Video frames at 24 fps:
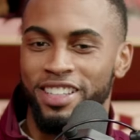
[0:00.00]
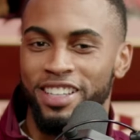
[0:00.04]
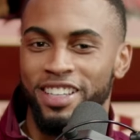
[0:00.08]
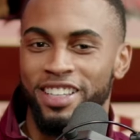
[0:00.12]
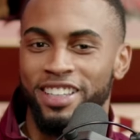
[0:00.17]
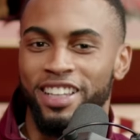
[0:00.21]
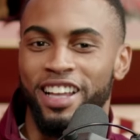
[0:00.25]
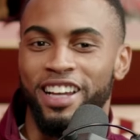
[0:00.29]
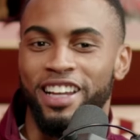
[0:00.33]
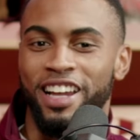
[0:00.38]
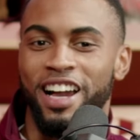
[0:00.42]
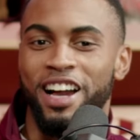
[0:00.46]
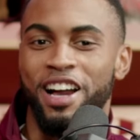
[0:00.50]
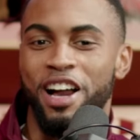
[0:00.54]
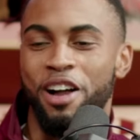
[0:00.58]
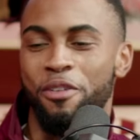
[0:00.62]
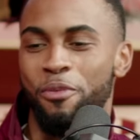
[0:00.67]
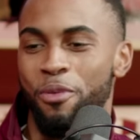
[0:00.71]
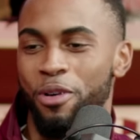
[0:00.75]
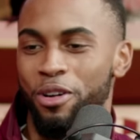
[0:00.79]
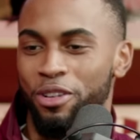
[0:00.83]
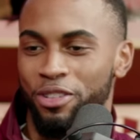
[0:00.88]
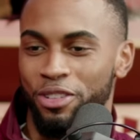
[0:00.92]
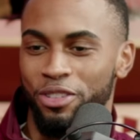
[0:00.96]
Like, I
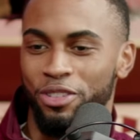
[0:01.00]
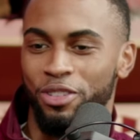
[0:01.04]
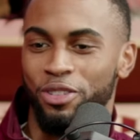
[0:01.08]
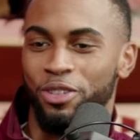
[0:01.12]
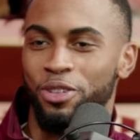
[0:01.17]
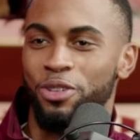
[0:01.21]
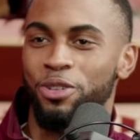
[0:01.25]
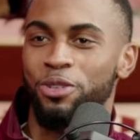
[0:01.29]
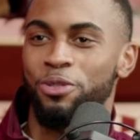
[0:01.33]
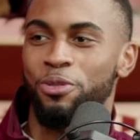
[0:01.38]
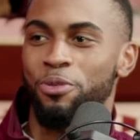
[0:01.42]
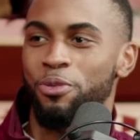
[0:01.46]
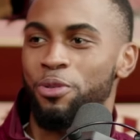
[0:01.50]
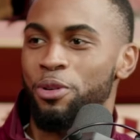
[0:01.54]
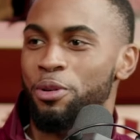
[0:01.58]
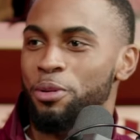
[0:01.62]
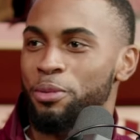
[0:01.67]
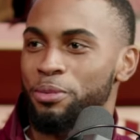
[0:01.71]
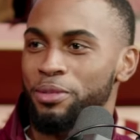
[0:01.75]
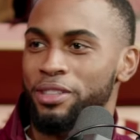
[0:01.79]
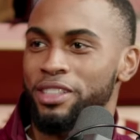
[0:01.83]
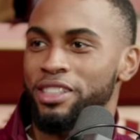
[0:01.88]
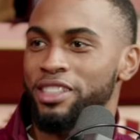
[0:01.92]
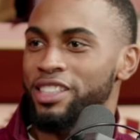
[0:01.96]
walked on the court and
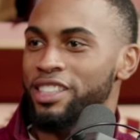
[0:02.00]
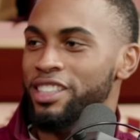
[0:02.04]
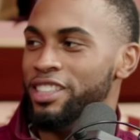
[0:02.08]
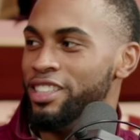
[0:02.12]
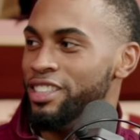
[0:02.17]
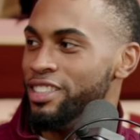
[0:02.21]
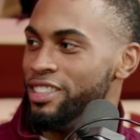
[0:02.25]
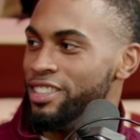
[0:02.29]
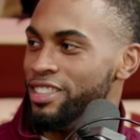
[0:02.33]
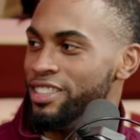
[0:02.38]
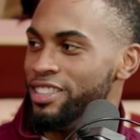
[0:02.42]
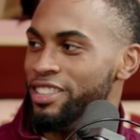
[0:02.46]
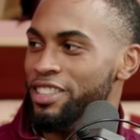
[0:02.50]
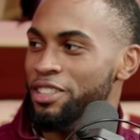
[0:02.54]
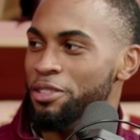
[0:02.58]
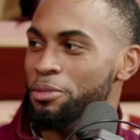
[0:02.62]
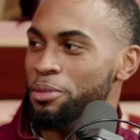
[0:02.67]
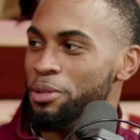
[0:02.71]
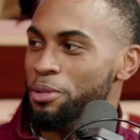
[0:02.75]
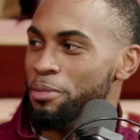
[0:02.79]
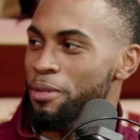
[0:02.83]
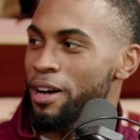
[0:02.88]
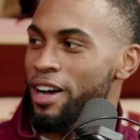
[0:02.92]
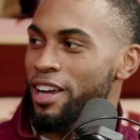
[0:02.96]
warmed and seen him
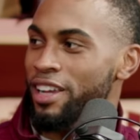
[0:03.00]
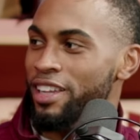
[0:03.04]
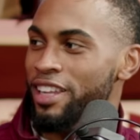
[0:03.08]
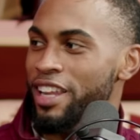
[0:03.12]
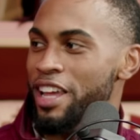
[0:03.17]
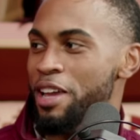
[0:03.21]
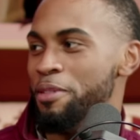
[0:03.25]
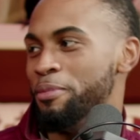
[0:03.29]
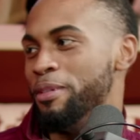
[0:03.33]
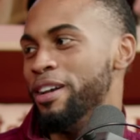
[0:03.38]
smile at me.